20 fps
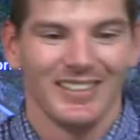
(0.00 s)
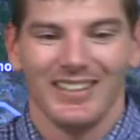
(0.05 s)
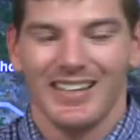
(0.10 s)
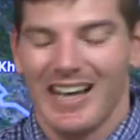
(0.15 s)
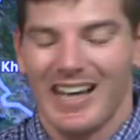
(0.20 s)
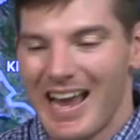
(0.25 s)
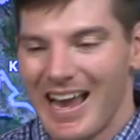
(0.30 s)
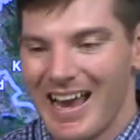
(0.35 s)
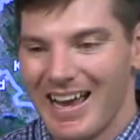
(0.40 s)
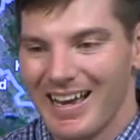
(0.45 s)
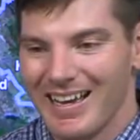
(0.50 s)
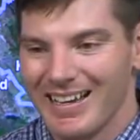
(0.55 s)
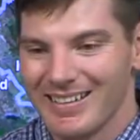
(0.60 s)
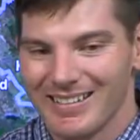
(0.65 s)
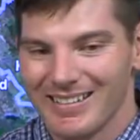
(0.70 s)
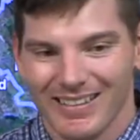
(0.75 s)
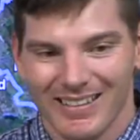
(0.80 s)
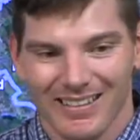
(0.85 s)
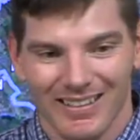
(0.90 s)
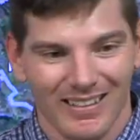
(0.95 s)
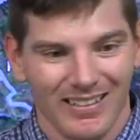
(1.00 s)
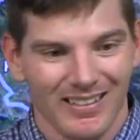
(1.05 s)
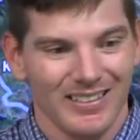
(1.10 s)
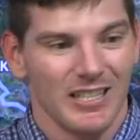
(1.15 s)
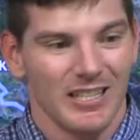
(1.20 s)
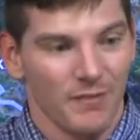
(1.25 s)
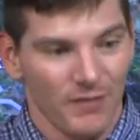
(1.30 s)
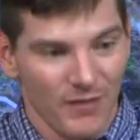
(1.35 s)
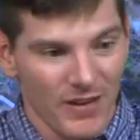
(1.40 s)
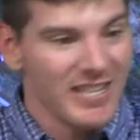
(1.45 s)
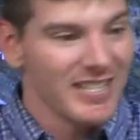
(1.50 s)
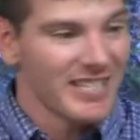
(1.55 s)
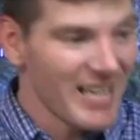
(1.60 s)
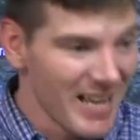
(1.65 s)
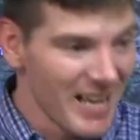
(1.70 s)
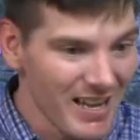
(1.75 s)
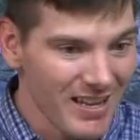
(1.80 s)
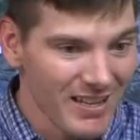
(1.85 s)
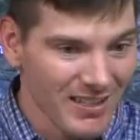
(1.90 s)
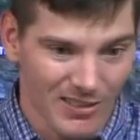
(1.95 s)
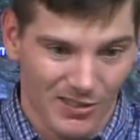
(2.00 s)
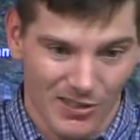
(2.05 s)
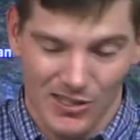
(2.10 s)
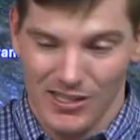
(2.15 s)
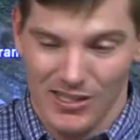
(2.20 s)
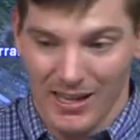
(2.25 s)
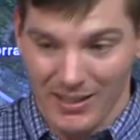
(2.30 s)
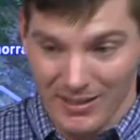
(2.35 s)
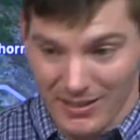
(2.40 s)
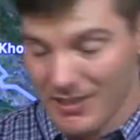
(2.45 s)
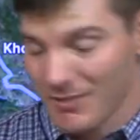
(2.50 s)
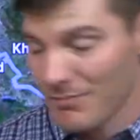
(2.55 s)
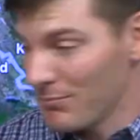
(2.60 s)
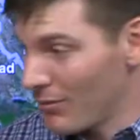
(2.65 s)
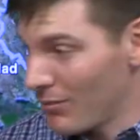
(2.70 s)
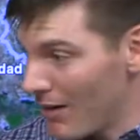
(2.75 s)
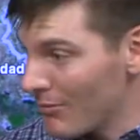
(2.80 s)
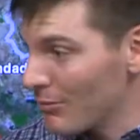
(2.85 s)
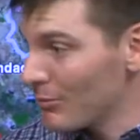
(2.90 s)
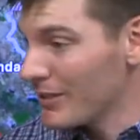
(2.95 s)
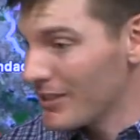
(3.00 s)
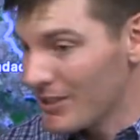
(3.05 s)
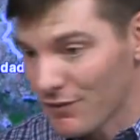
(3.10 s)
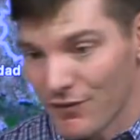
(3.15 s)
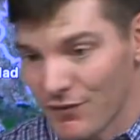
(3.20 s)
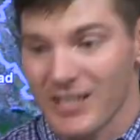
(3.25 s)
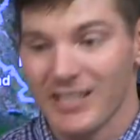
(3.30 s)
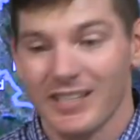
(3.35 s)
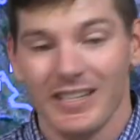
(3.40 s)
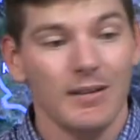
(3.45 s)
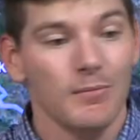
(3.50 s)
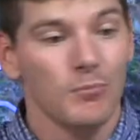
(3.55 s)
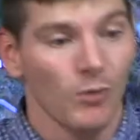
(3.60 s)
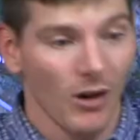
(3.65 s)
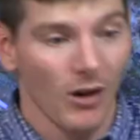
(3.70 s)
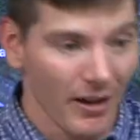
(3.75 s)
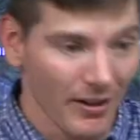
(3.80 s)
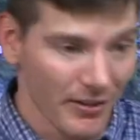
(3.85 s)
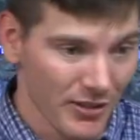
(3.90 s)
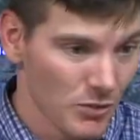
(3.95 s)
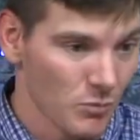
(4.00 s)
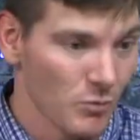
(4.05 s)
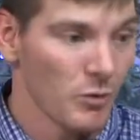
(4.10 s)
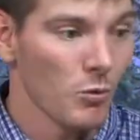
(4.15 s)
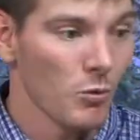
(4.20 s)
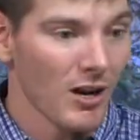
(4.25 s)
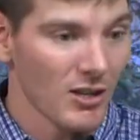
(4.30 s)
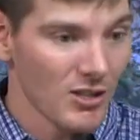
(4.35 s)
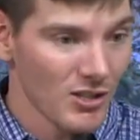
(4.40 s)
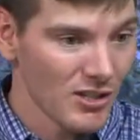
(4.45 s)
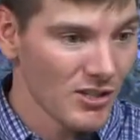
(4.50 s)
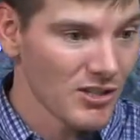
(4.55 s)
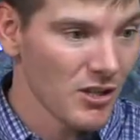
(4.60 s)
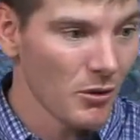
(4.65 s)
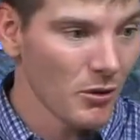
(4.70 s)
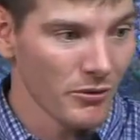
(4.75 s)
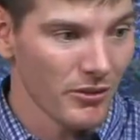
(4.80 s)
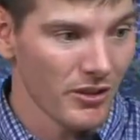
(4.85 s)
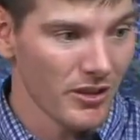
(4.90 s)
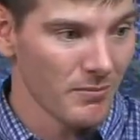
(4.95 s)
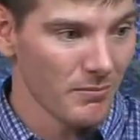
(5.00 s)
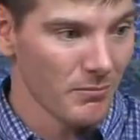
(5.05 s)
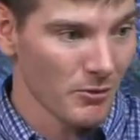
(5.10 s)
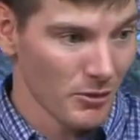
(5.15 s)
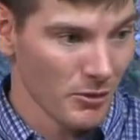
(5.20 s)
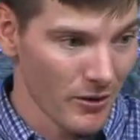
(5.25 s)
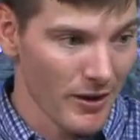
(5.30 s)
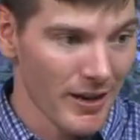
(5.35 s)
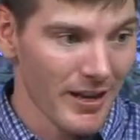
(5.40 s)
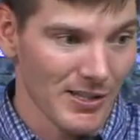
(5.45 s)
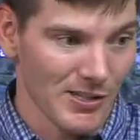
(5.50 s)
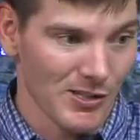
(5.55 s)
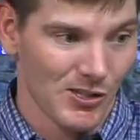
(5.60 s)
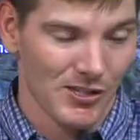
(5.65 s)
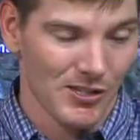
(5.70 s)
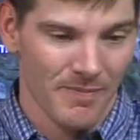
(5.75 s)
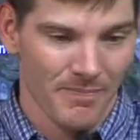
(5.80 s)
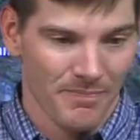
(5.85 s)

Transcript: And defeat kings. I think probably defeat Nimrod as we watch this whole thing progress.